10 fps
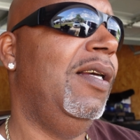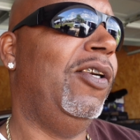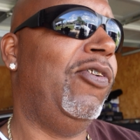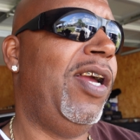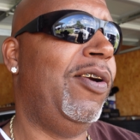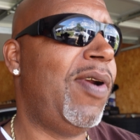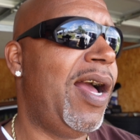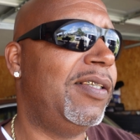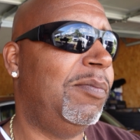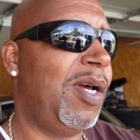Grand
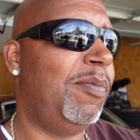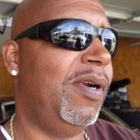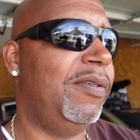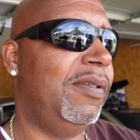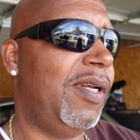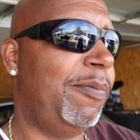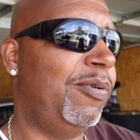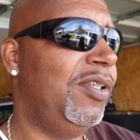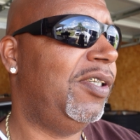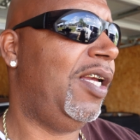Rising, my brother. I
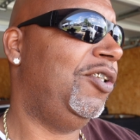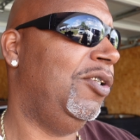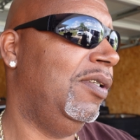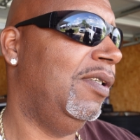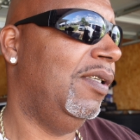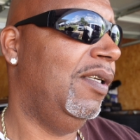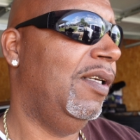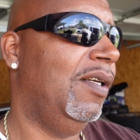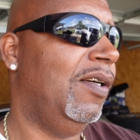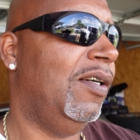appreciate you.
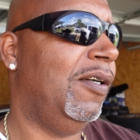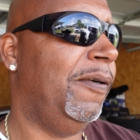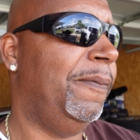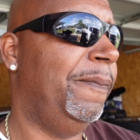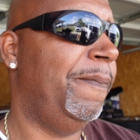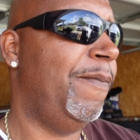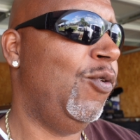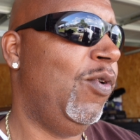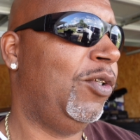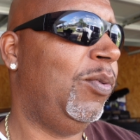Um,
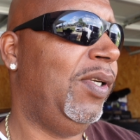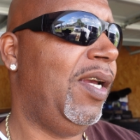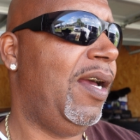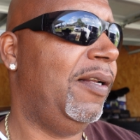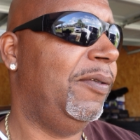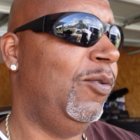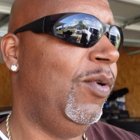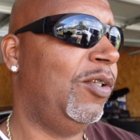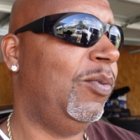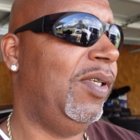who else we got? Who
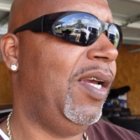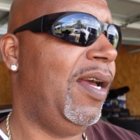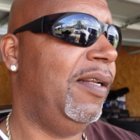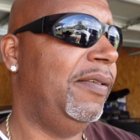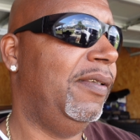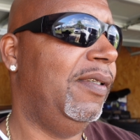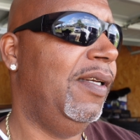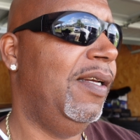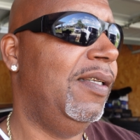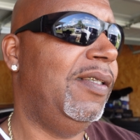else we got?
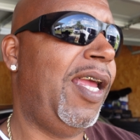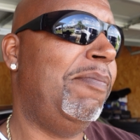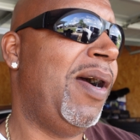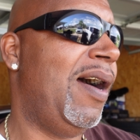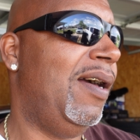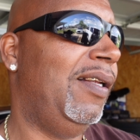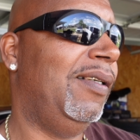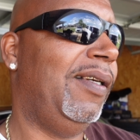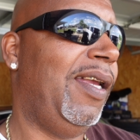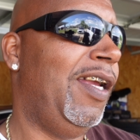Jay Bionic,
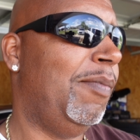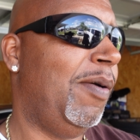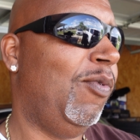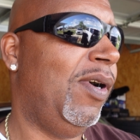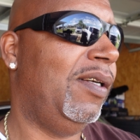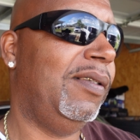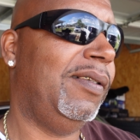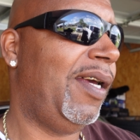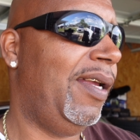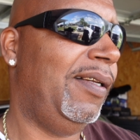again, my boy.
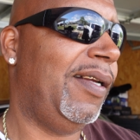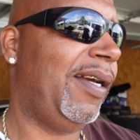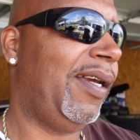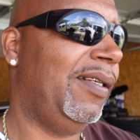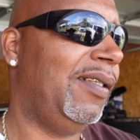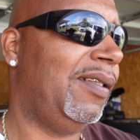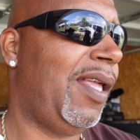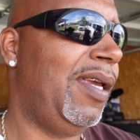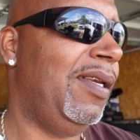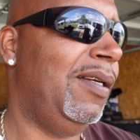Hey, I can't say
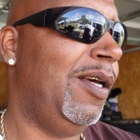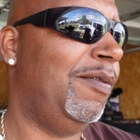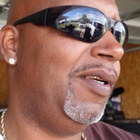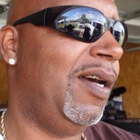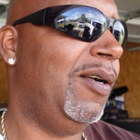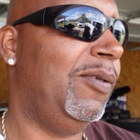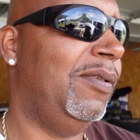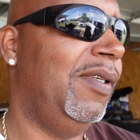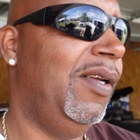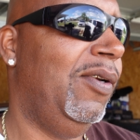thank you enough, dog.
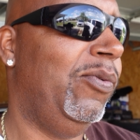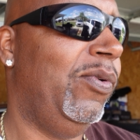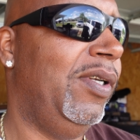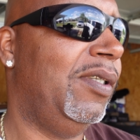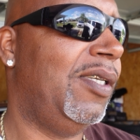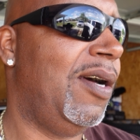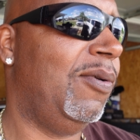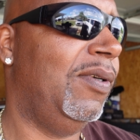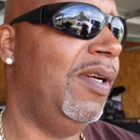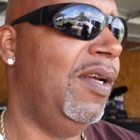Real
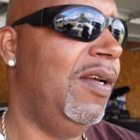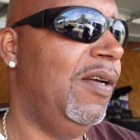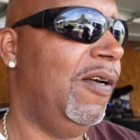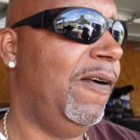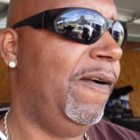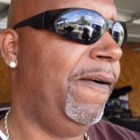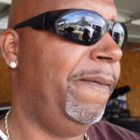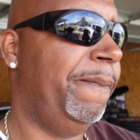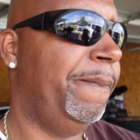talk. Uh,